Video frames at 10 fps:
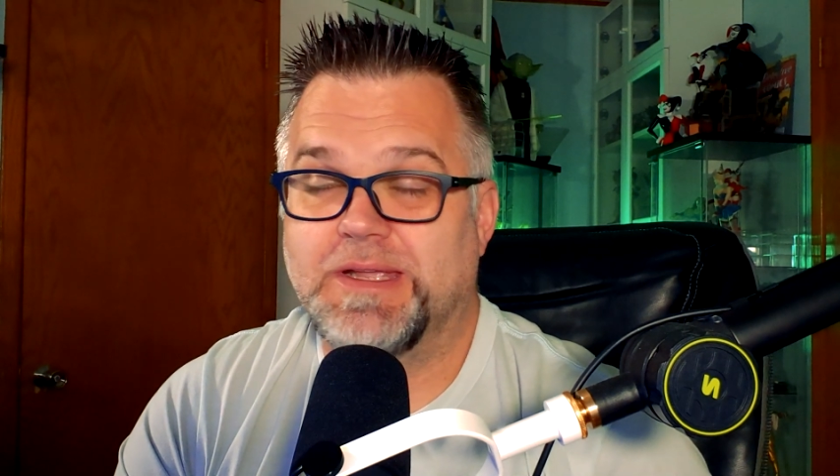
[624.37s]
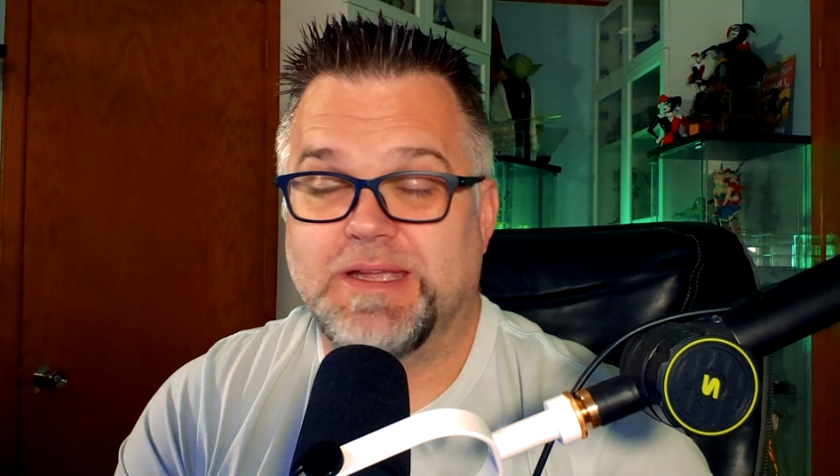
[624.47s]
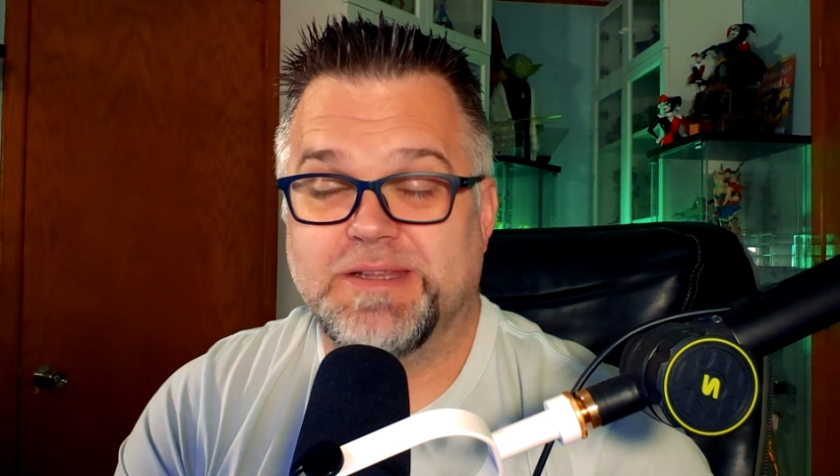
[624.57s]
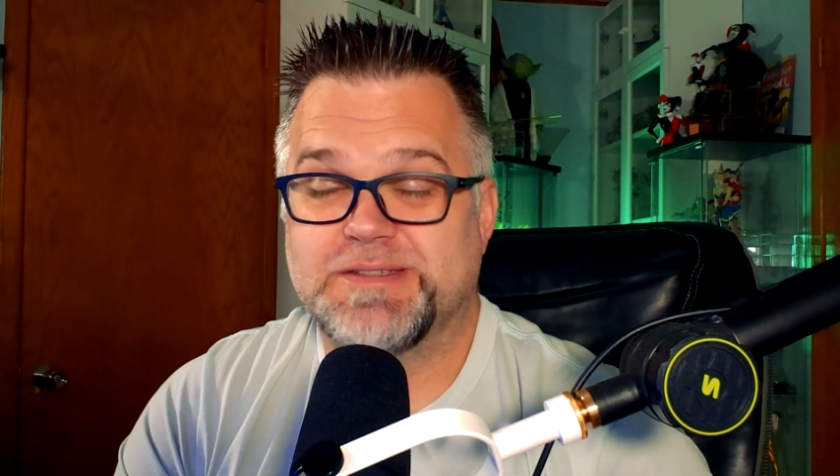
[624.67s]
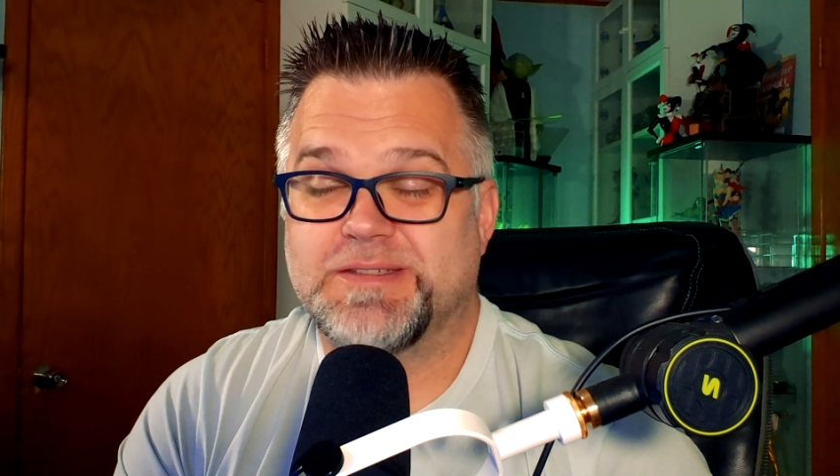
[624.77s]

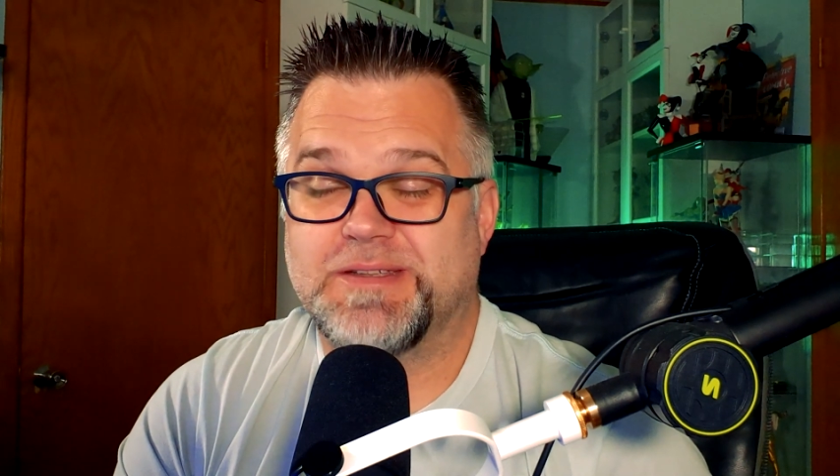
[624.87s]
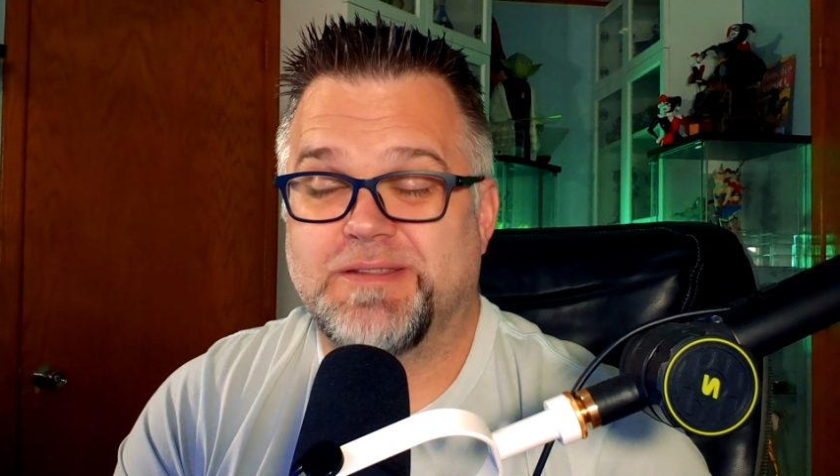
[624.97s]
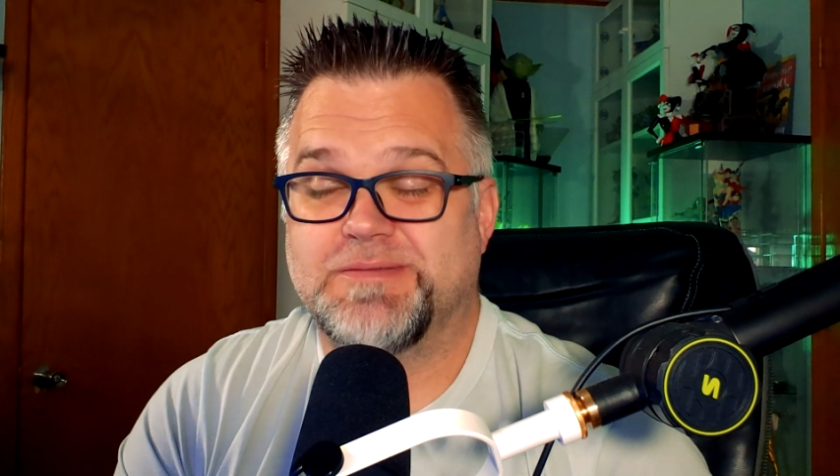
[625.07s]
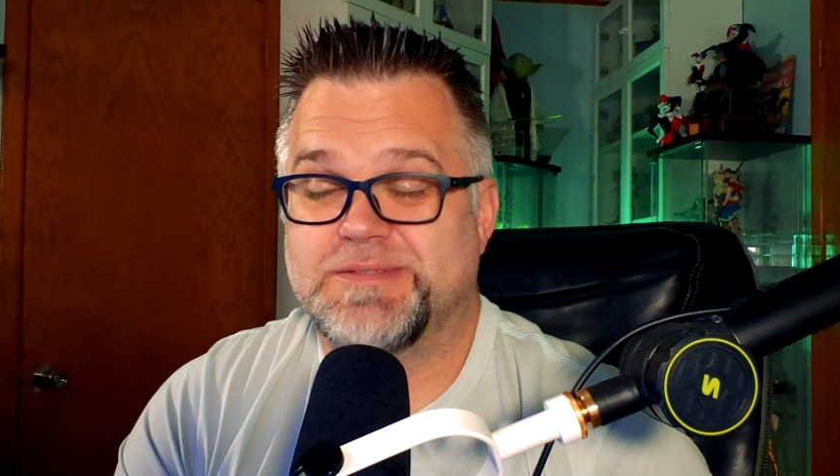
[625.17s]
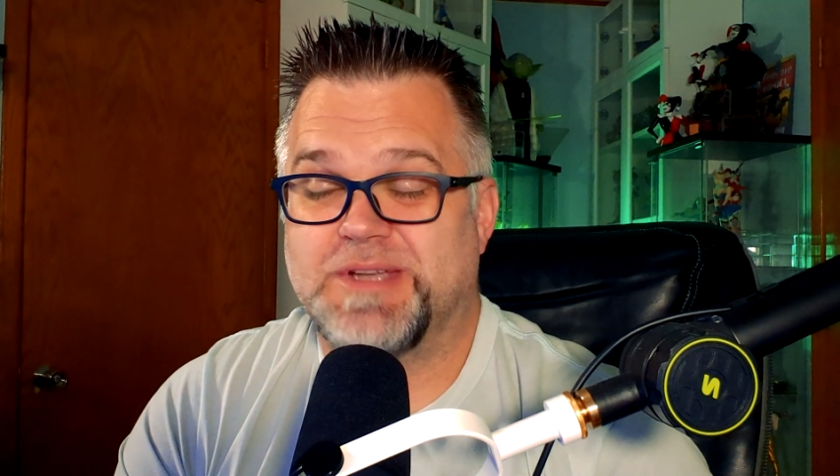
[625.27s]
And this is a
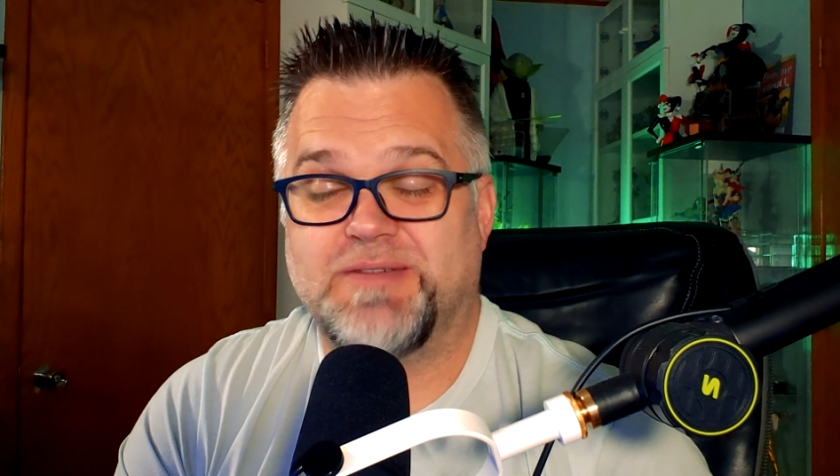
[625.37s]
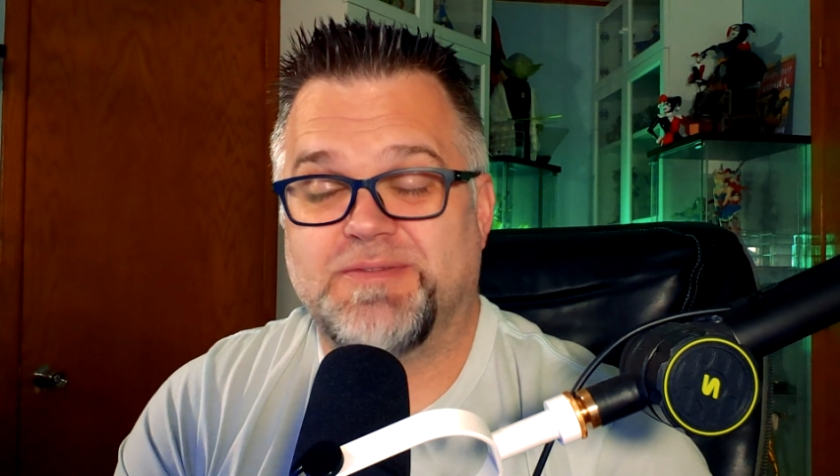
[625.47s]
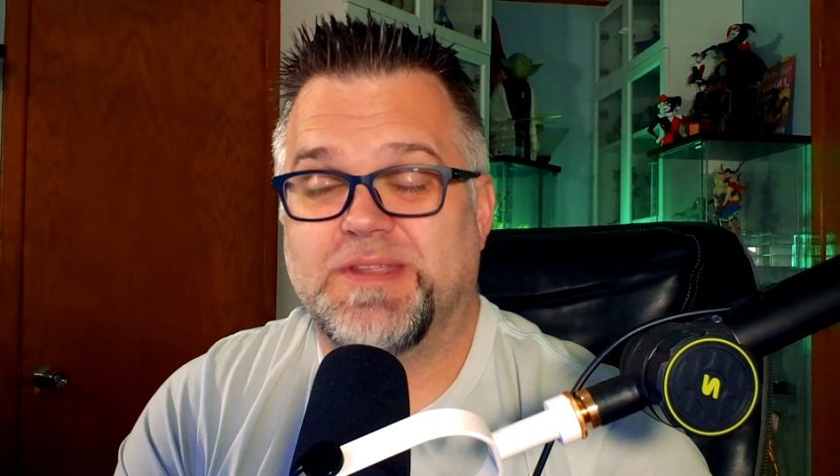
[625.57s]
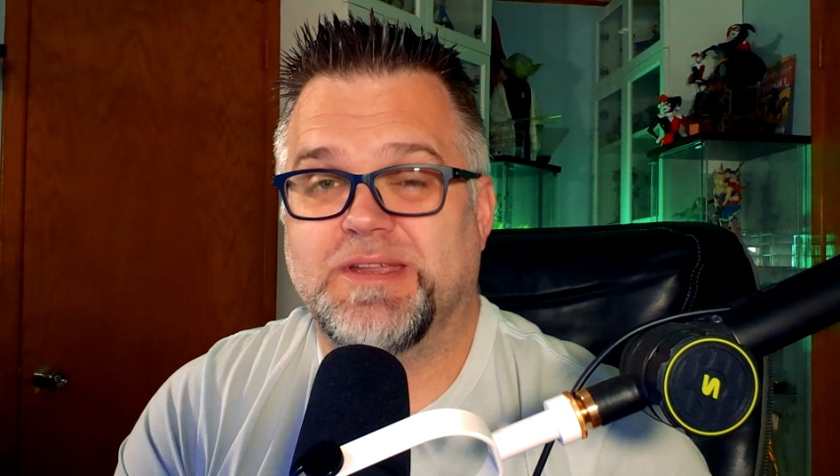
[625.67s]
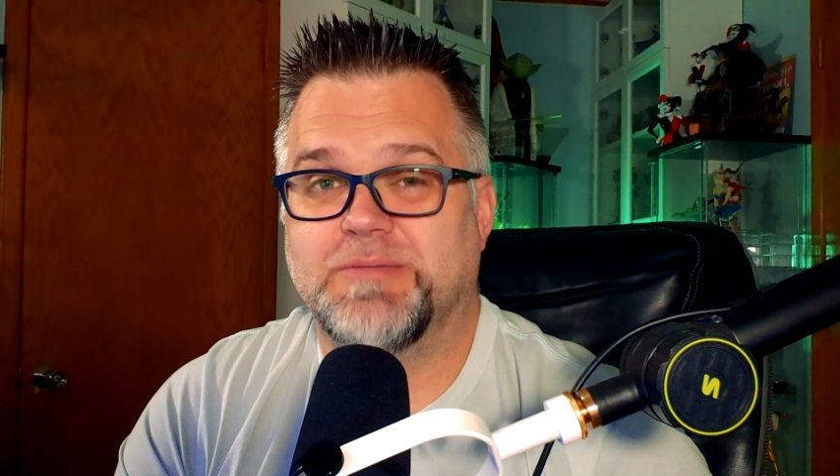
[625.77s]
tough
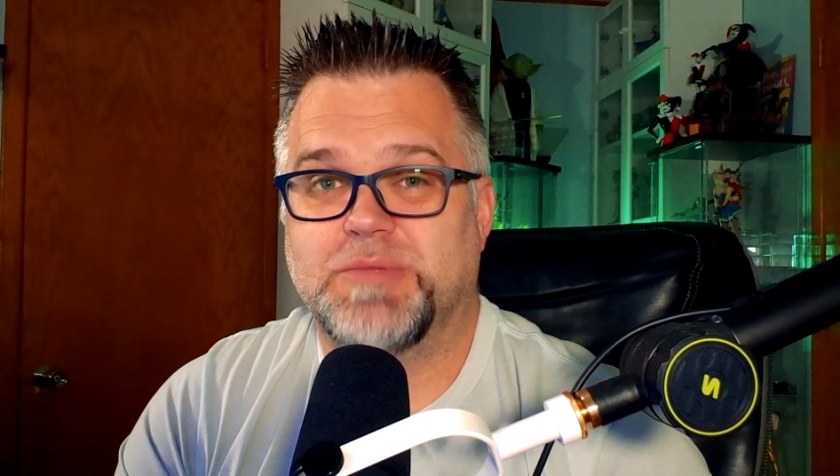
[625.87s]
thing.